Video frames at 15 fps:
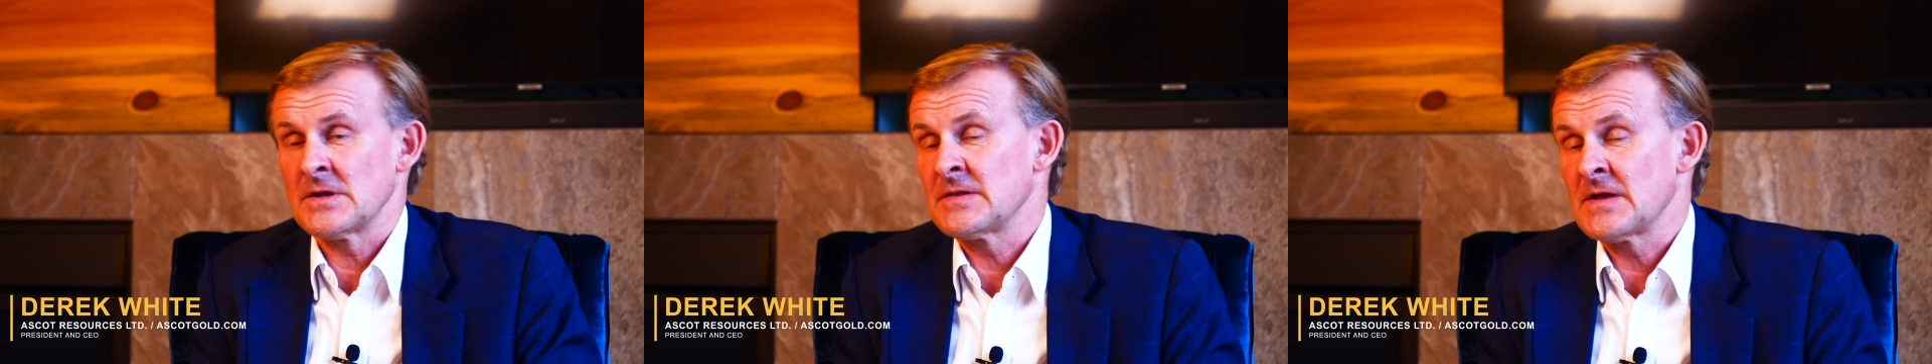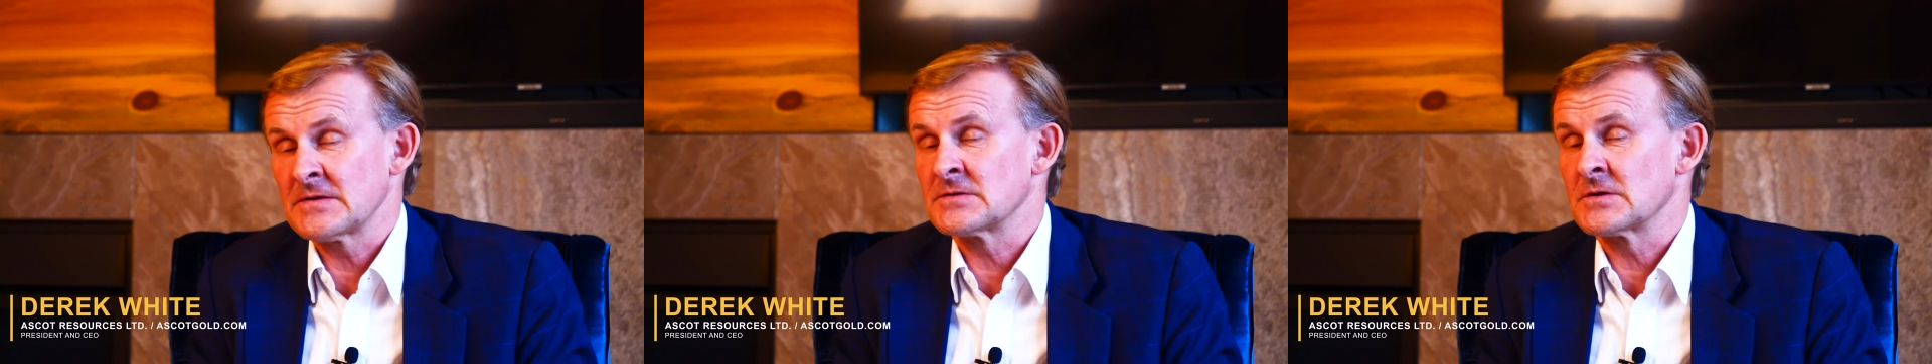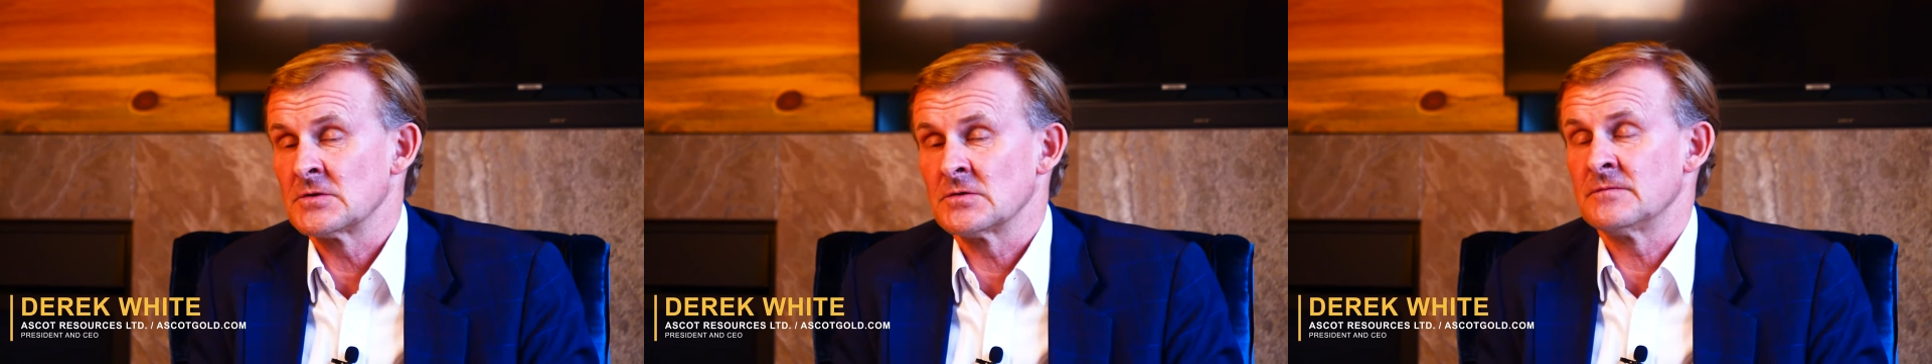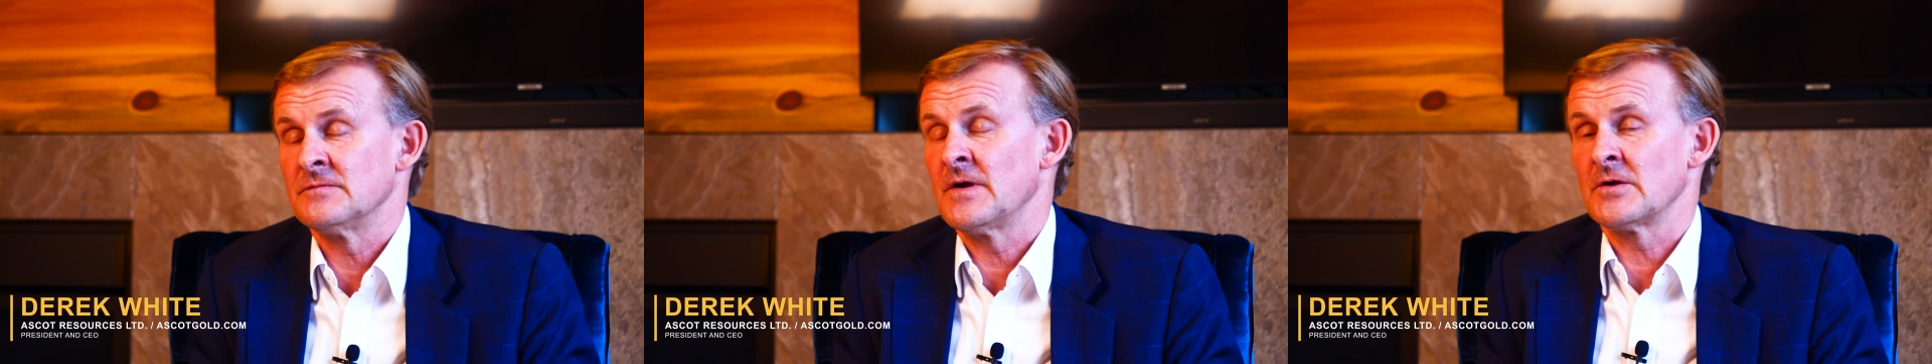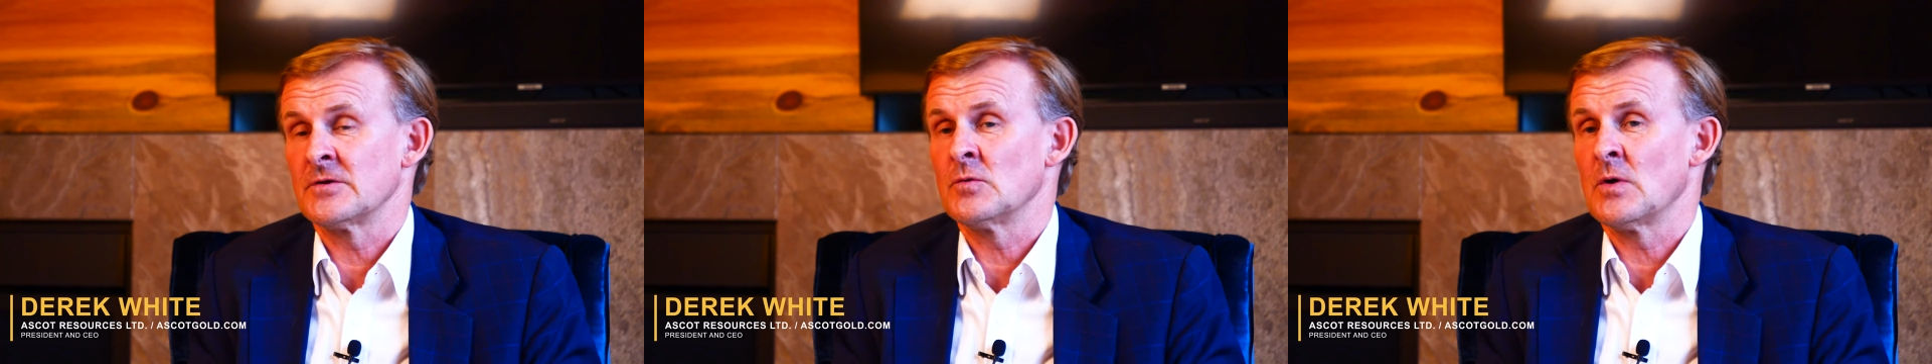that's a good
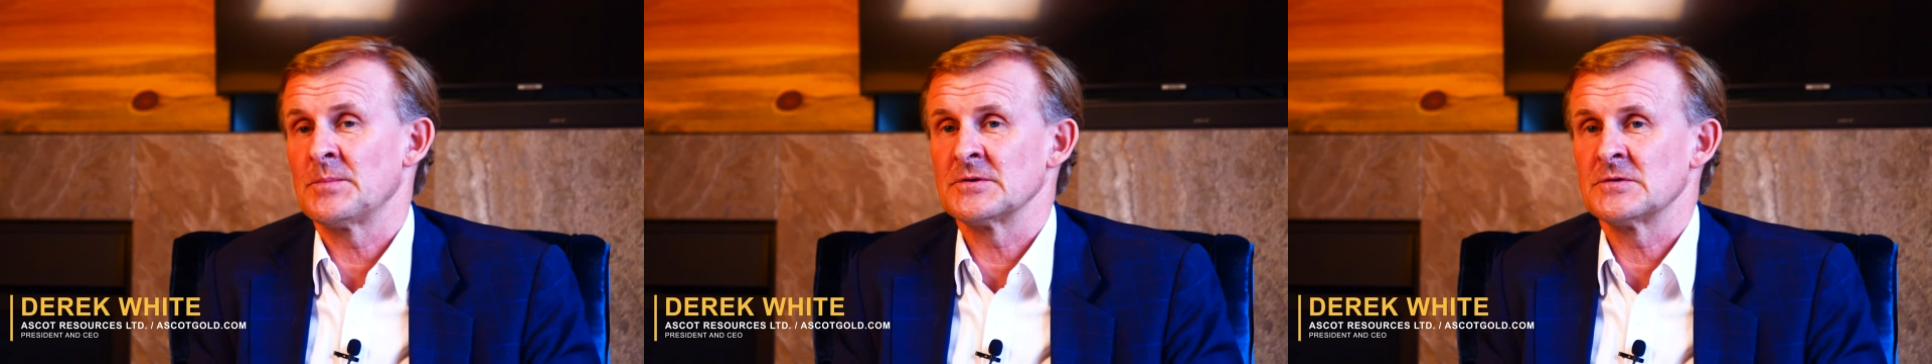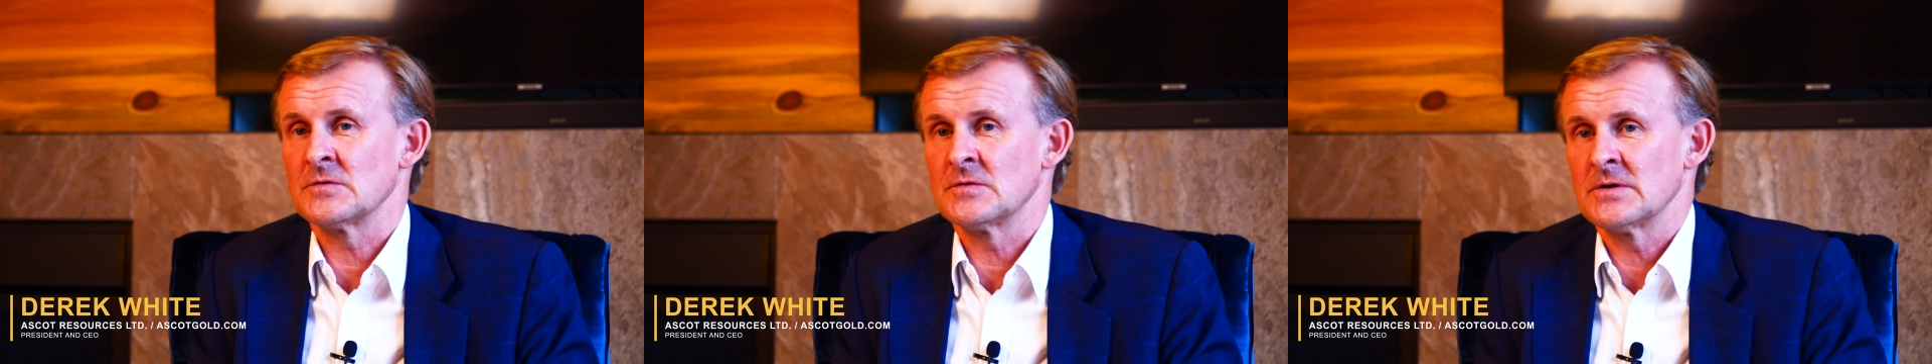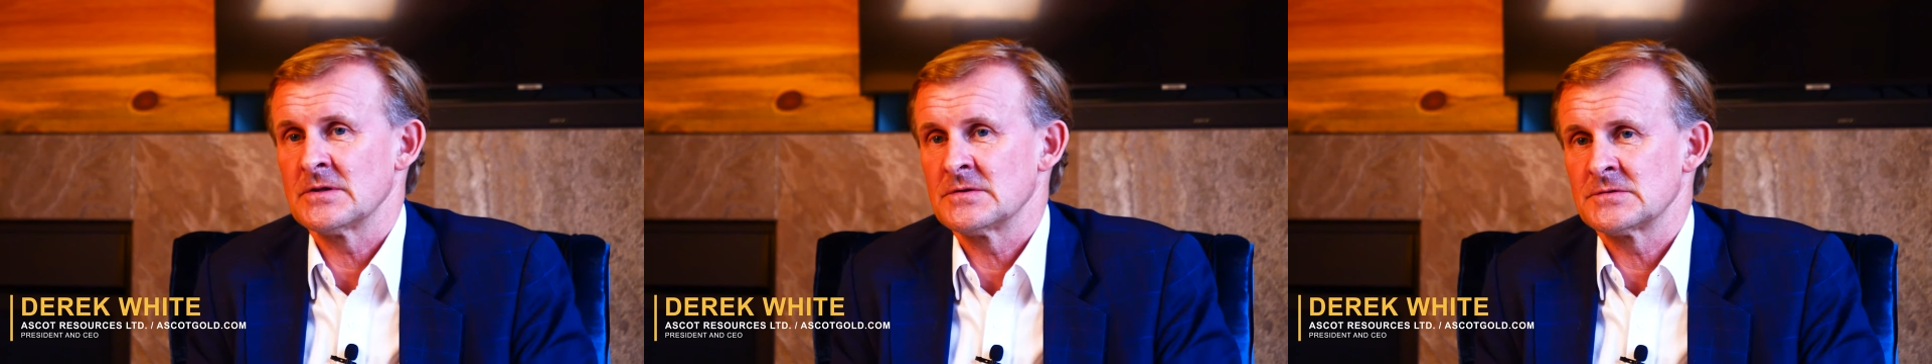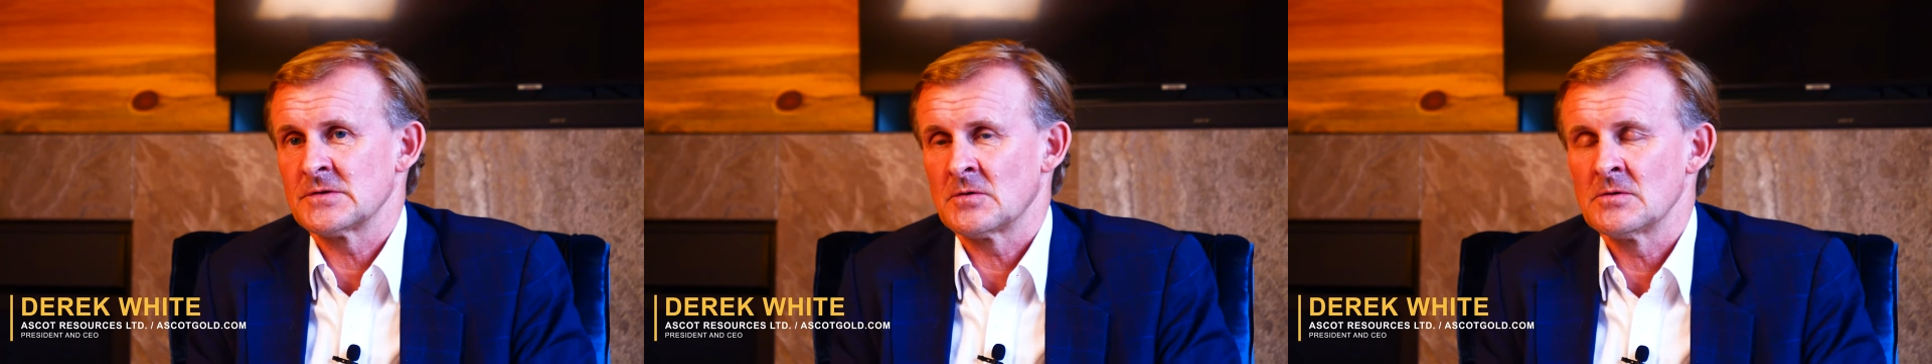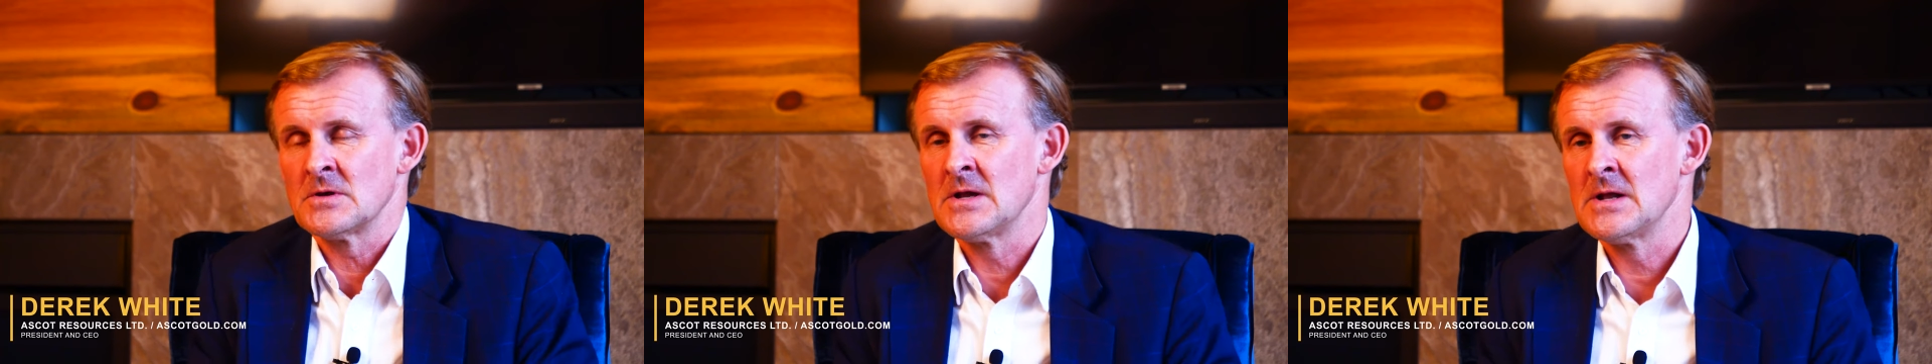value opportunity.
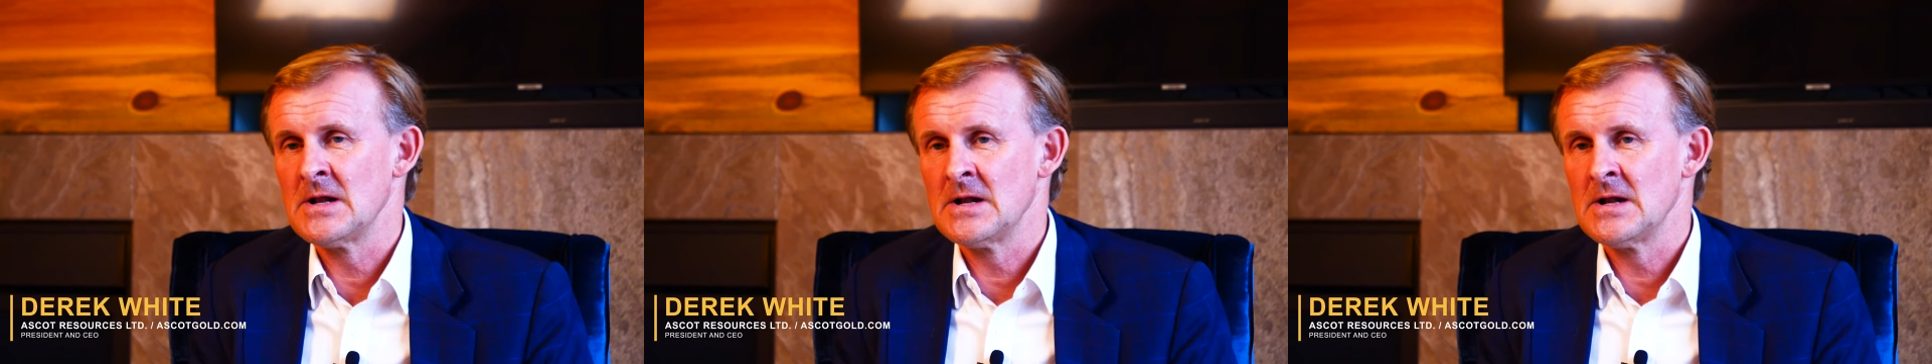So